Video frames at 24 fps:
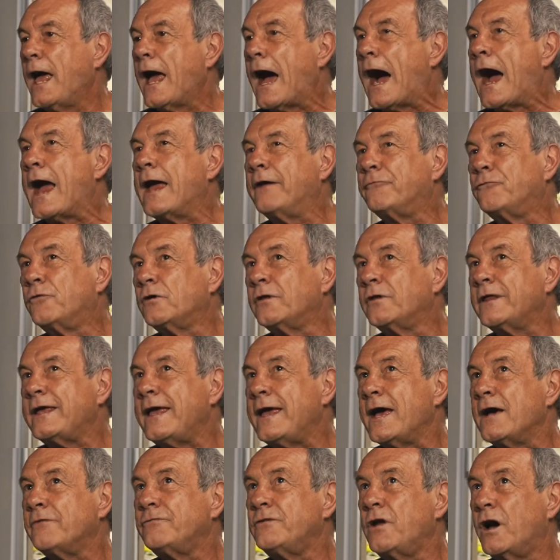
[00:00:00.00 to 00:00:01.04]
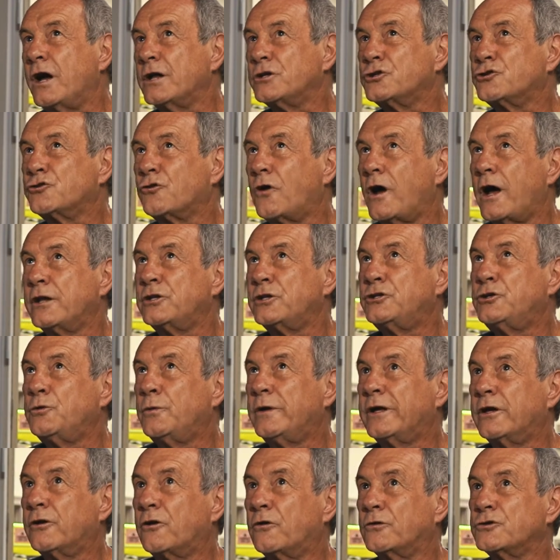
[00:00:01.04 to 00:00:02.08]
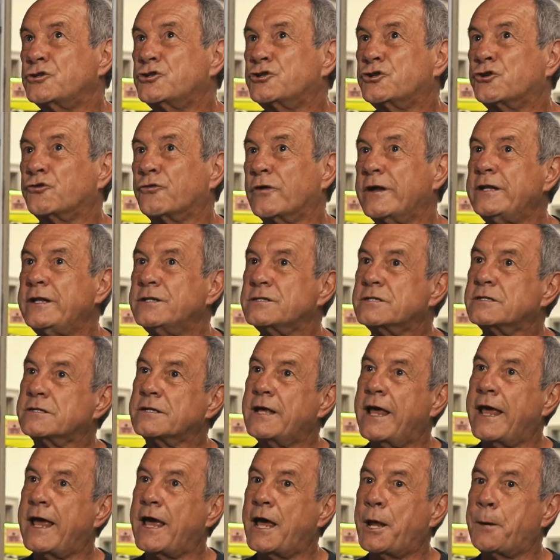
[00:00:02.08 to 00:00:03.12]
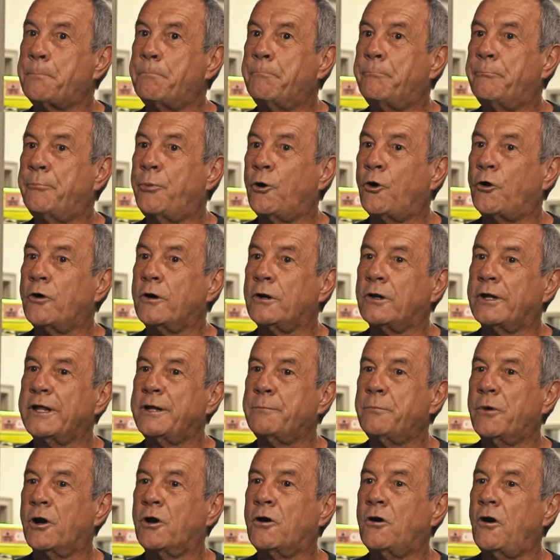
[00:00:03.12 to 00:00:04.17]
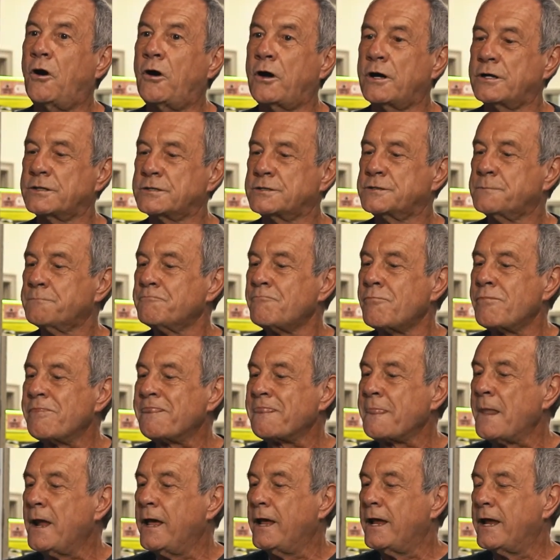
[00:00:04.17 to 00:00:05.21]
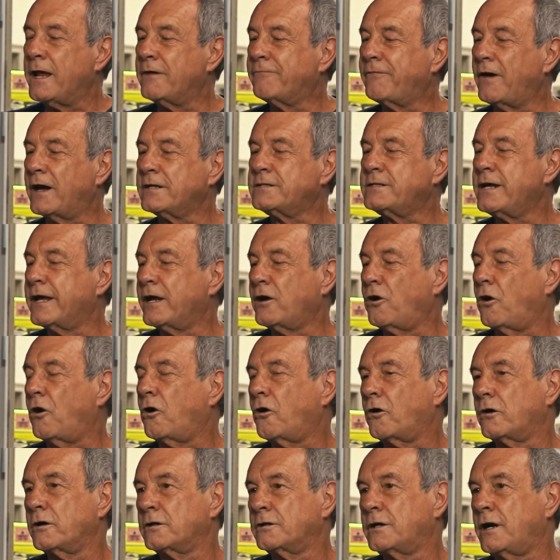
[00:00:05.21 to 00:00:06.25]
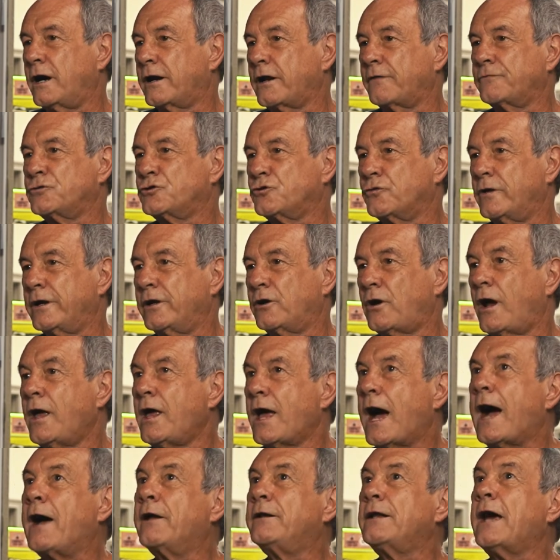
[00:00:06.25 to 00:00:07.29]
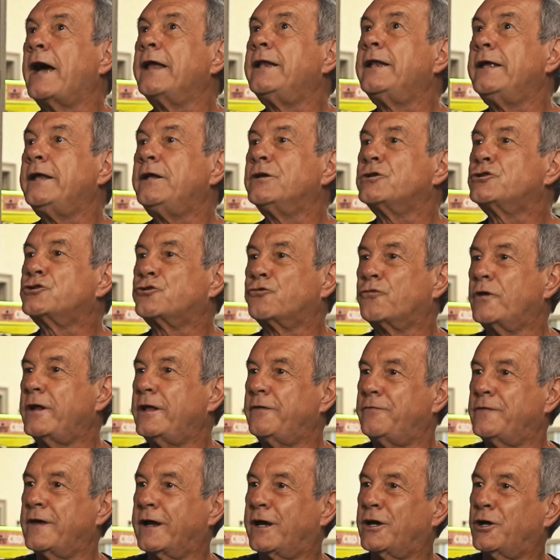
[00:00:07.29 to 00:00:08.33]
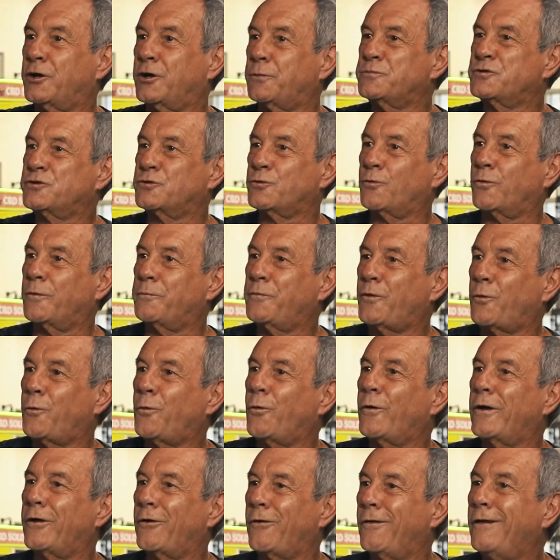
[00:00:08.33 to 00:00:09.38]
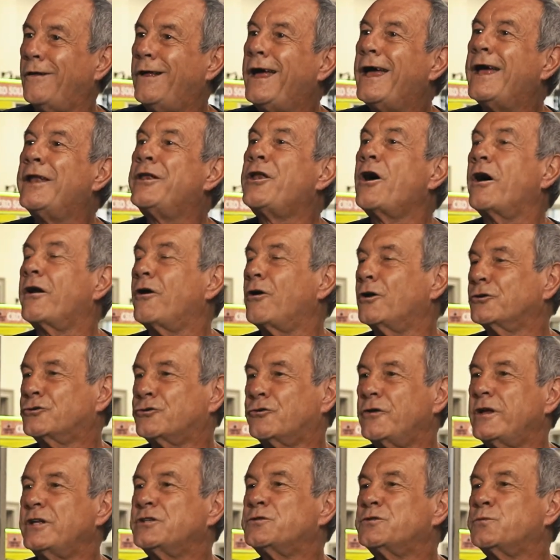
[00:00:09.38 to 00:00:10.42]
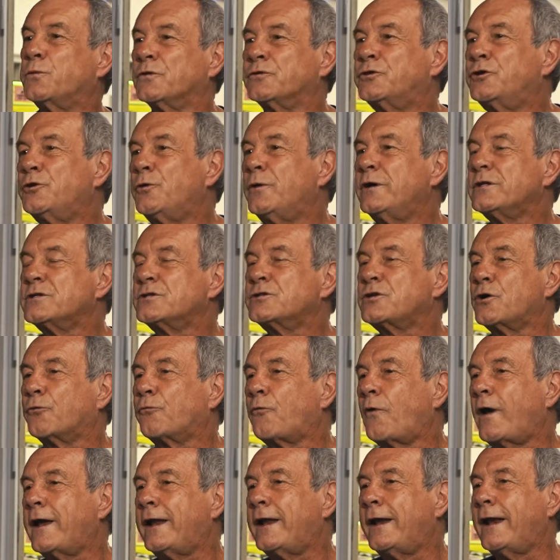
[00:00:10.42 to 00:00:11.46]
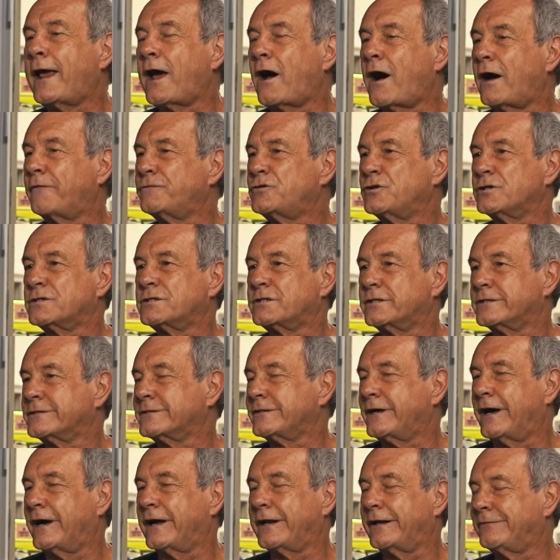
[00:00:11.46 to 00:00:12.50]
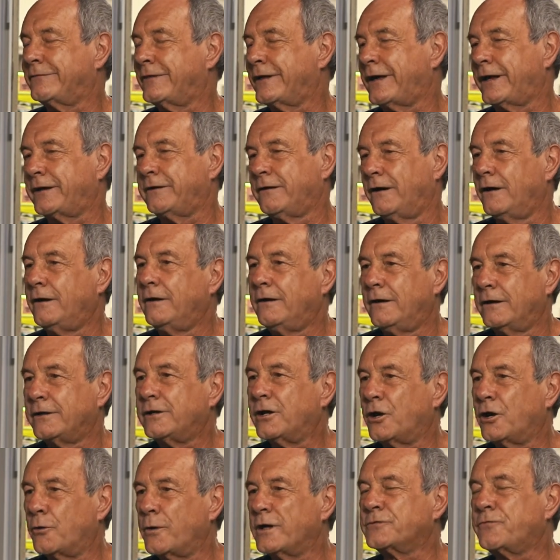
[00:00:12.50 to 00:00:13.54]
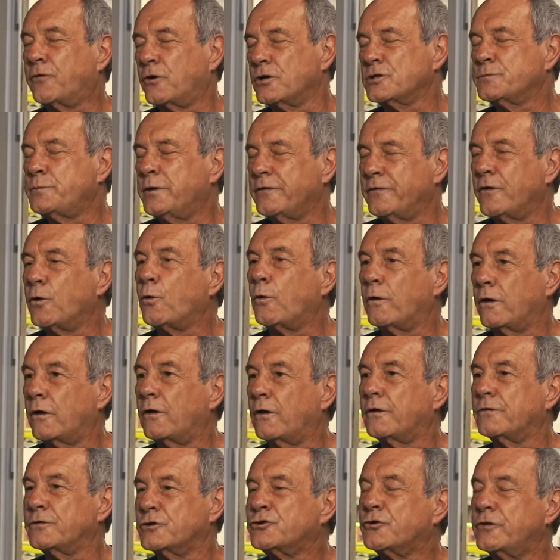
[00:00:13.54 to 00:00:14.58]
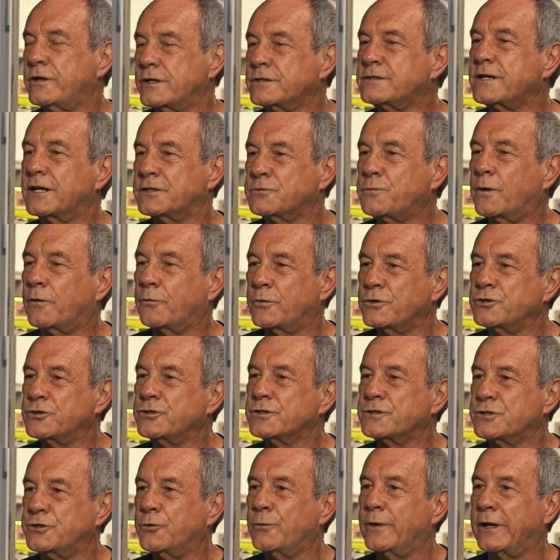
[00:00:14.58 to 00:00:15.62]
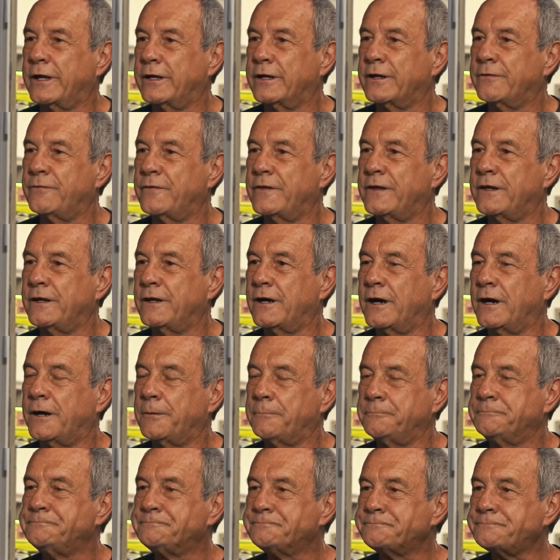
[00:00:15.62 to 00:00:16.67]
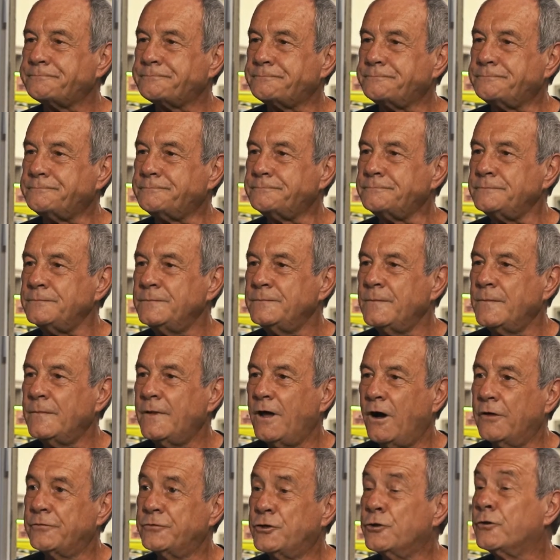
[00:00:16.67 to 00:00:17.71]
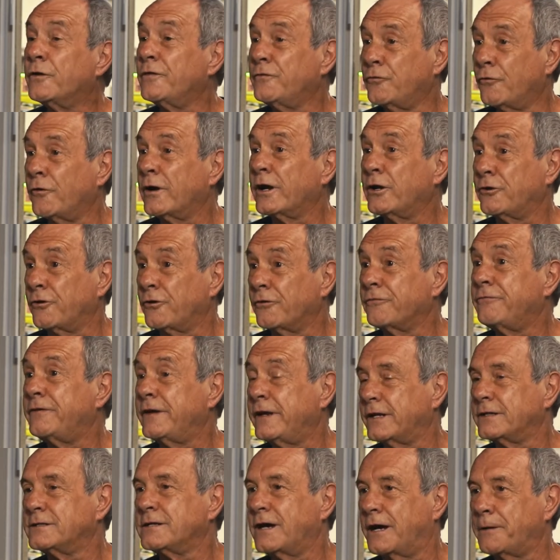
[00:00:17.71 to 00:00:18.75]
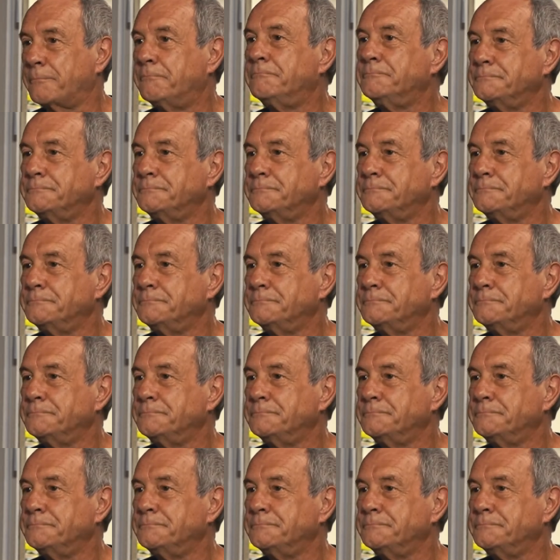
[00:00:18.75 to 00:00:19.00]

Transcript: I really have not tried doing it on treats, and partly because if I take a hard kind of treat, I need a treat that can absorb the oil. Yeah. And not all treats will do it. So right now I've just decided that, as far as putting the oil on the treats, that's why we're just doing it in the during the regular feeding time.